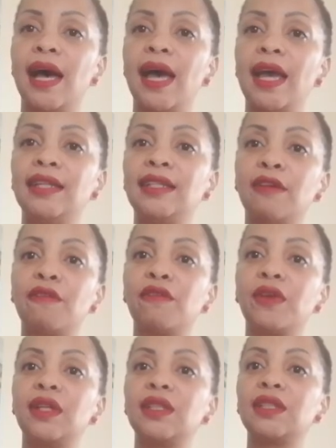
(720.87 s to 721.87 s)
a
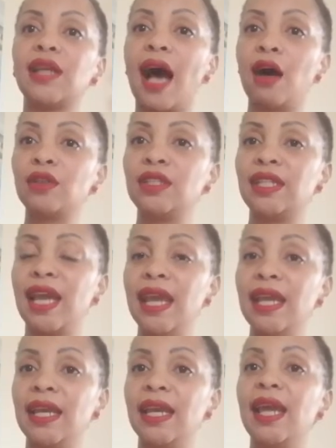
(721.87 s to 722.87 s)
different
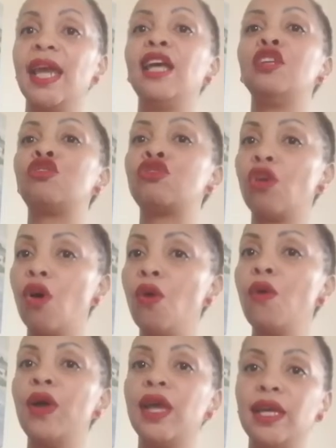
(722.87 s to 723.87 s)
outtake,
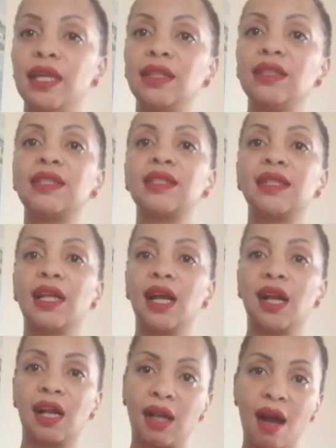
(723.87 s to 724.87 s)
so is
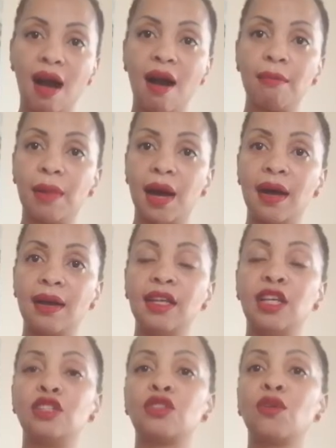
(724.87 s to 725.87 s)
karma.
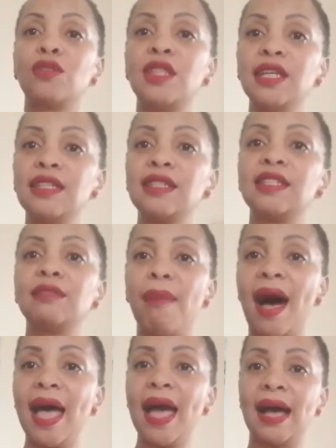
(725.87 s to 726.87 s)
So this is
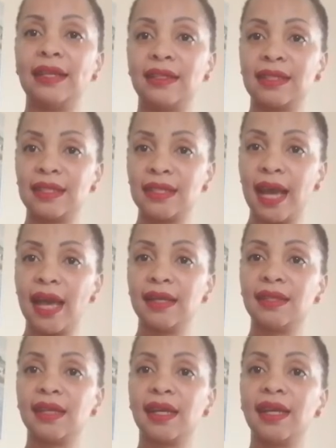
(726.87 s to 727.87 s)
my
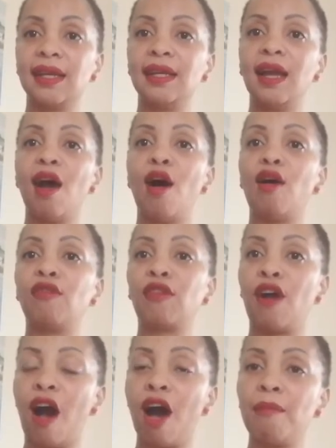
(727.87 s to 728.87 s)
understanding of
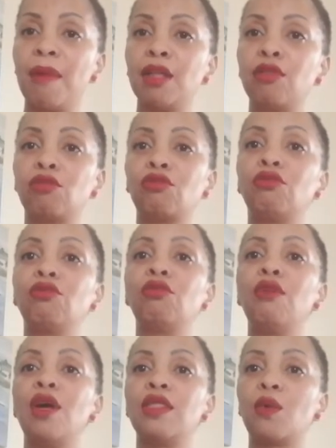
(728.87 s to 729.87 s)
karma through
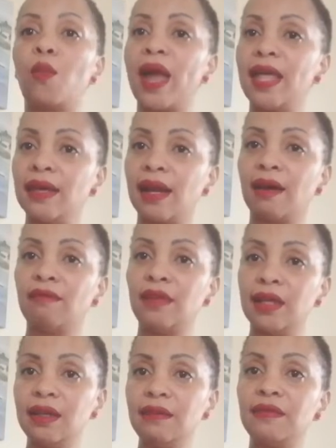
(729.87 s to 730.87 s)
the way that I've
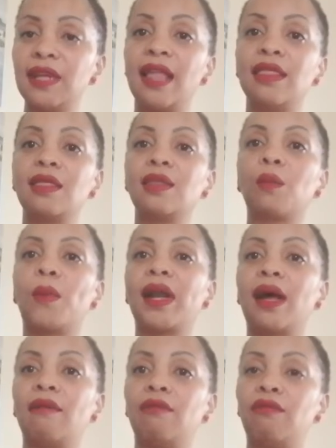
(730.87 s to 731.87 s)
lived and what
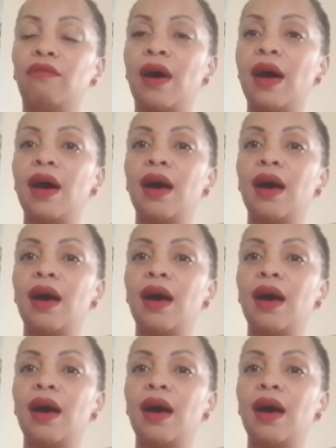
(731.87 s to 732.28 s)
I've